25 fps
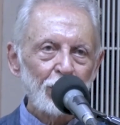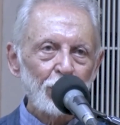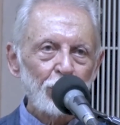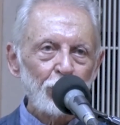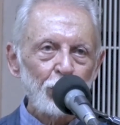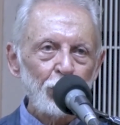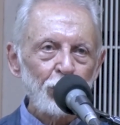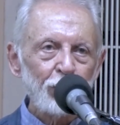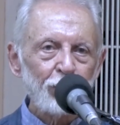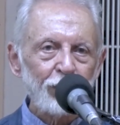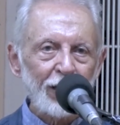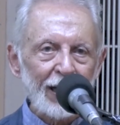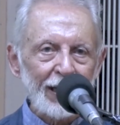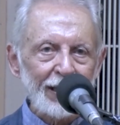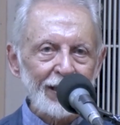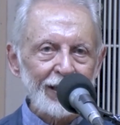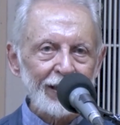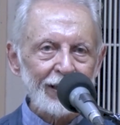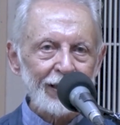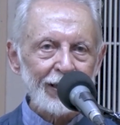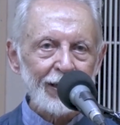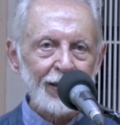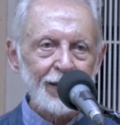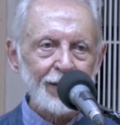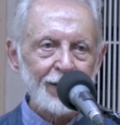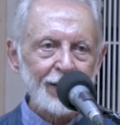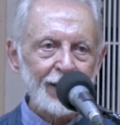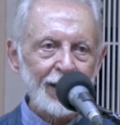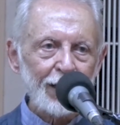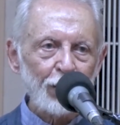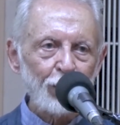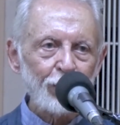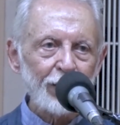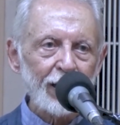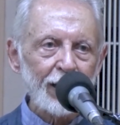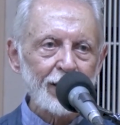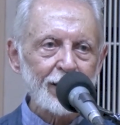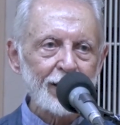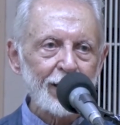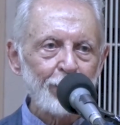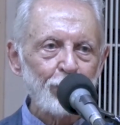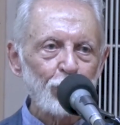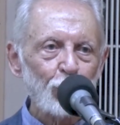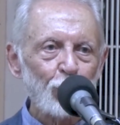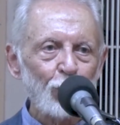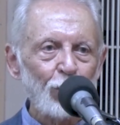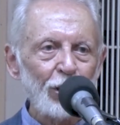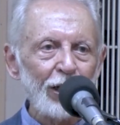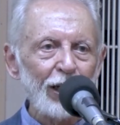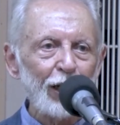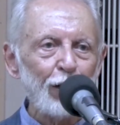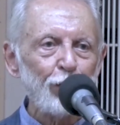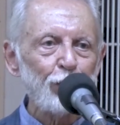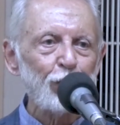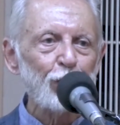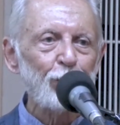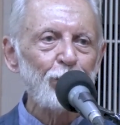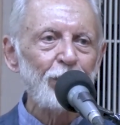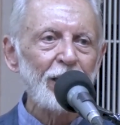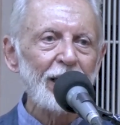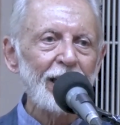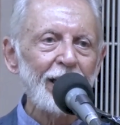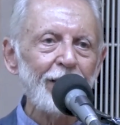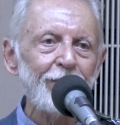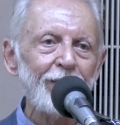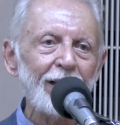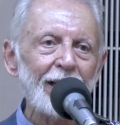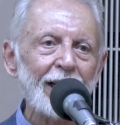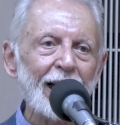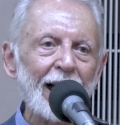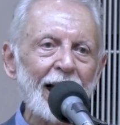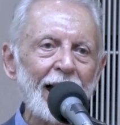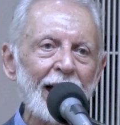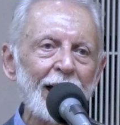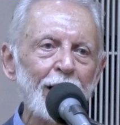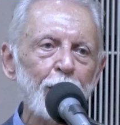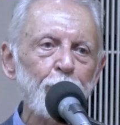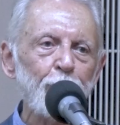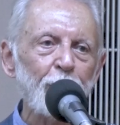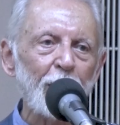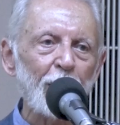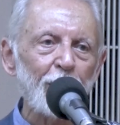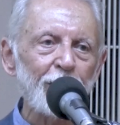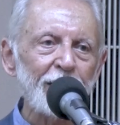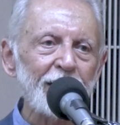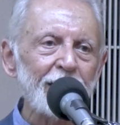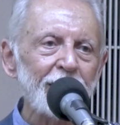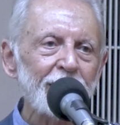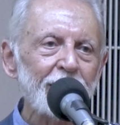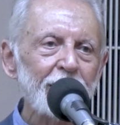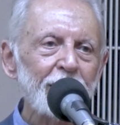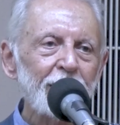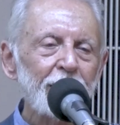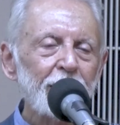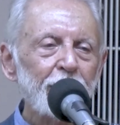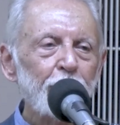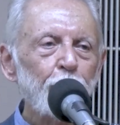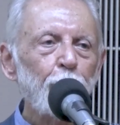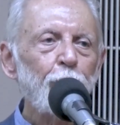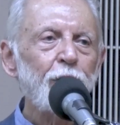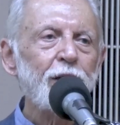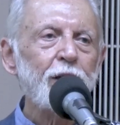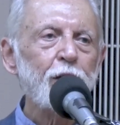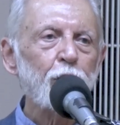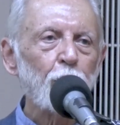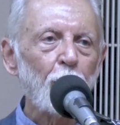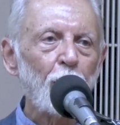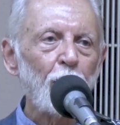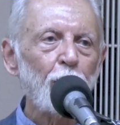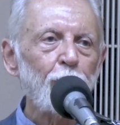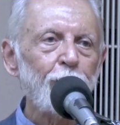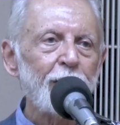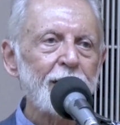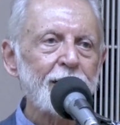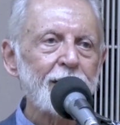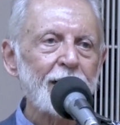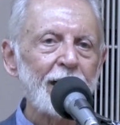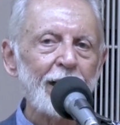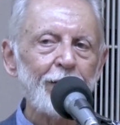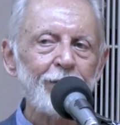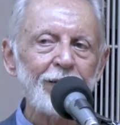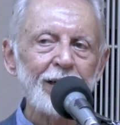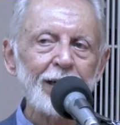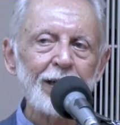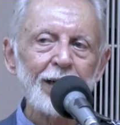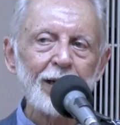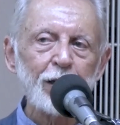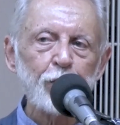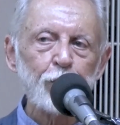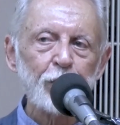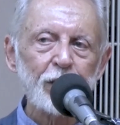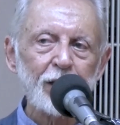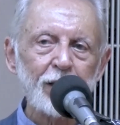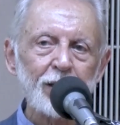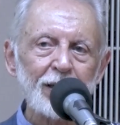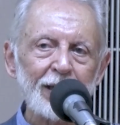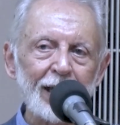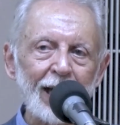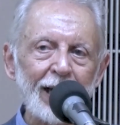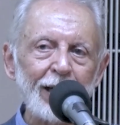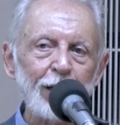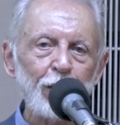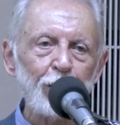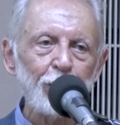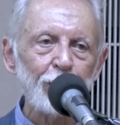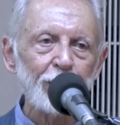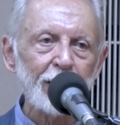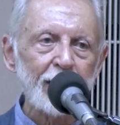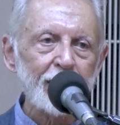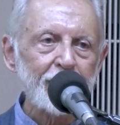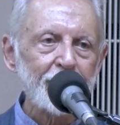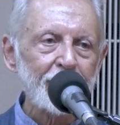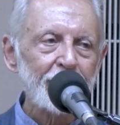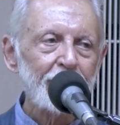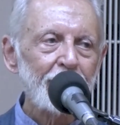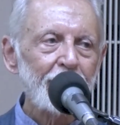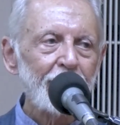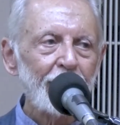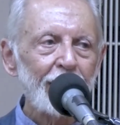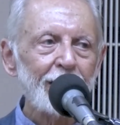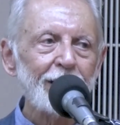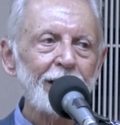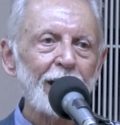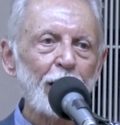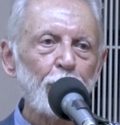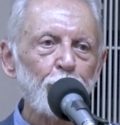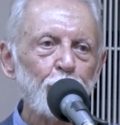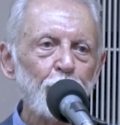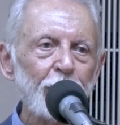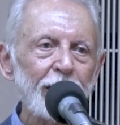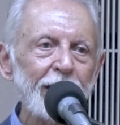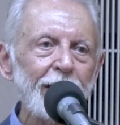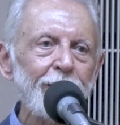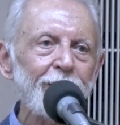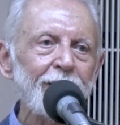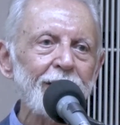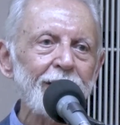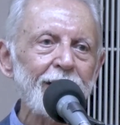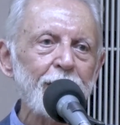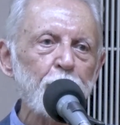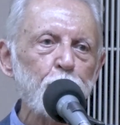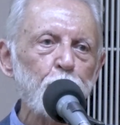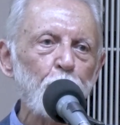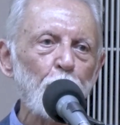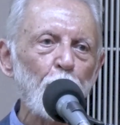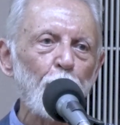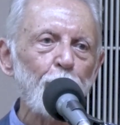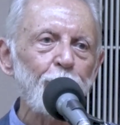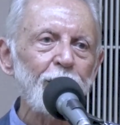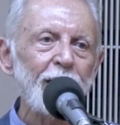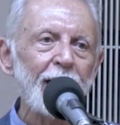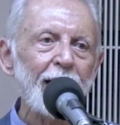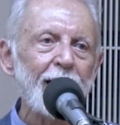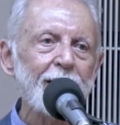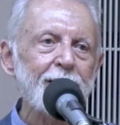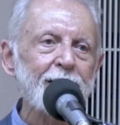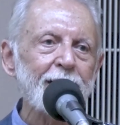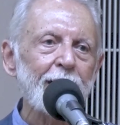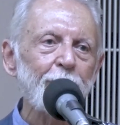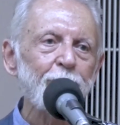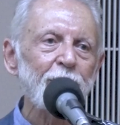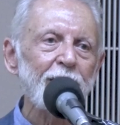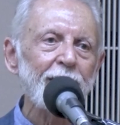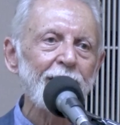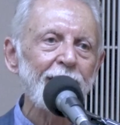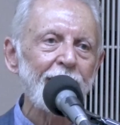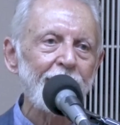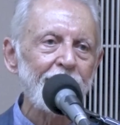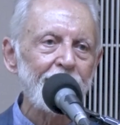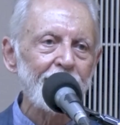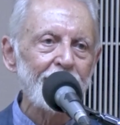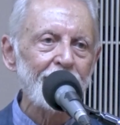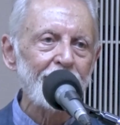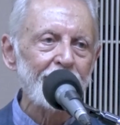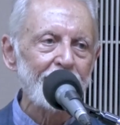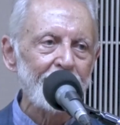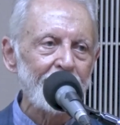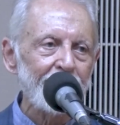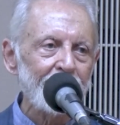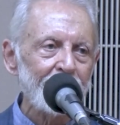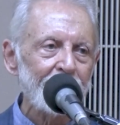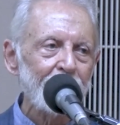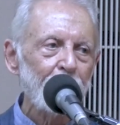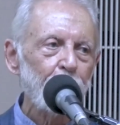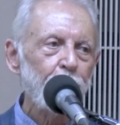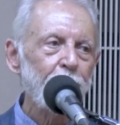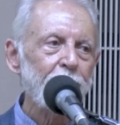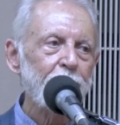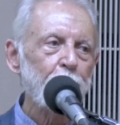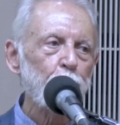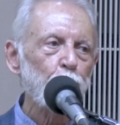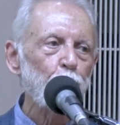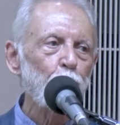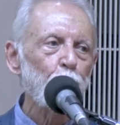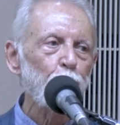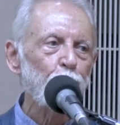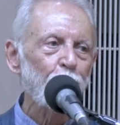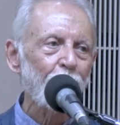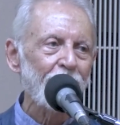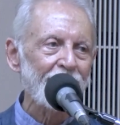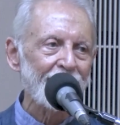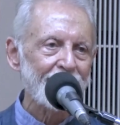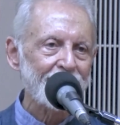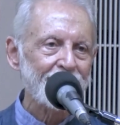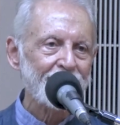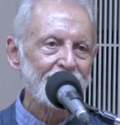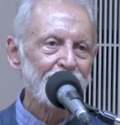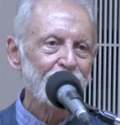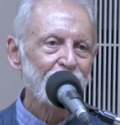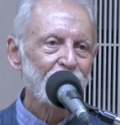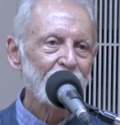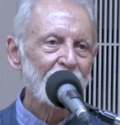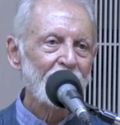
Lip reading: You find it easier to accept only if you believe in a higher power which is always loving us, which is kind to us, and therefore even this probably has something hidden in it which is good for us.